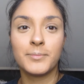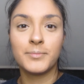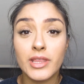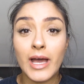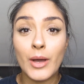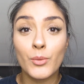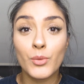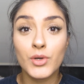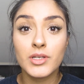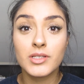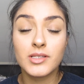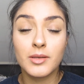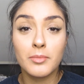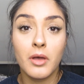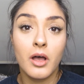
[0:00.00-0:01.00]
So that
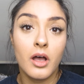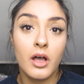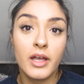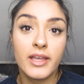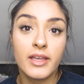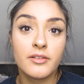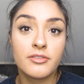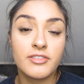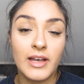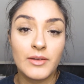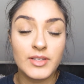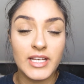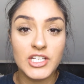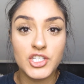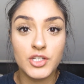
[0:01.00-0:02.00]
was my
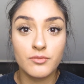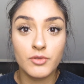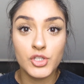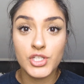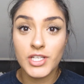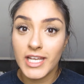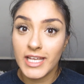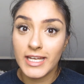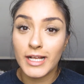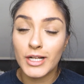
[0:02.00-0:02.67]
foundation routine,